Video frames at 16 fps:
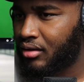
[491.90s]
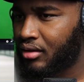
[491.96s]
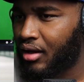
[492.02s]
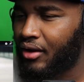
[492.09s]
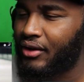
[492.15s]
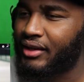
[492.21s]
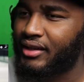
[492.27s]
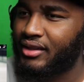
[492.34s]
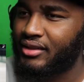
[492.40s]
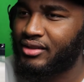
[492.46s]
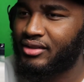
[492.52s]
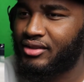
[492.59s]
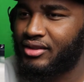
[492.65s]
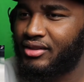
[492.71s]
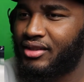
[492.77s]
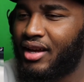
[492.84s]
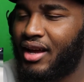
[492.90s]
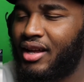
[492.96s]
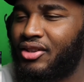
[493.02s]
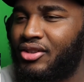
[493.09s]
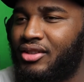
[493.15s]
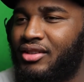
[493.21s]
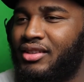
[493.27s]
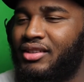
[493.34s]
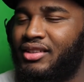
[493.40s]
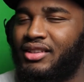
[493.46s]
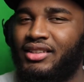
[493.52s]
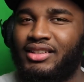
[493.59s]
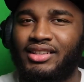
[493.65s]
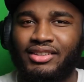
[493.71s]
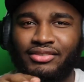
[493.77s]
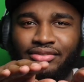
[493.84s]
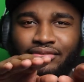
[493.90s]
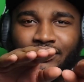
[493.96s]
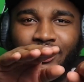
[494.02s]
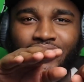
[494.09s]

Oh, I guess it's just I thought the nigga did a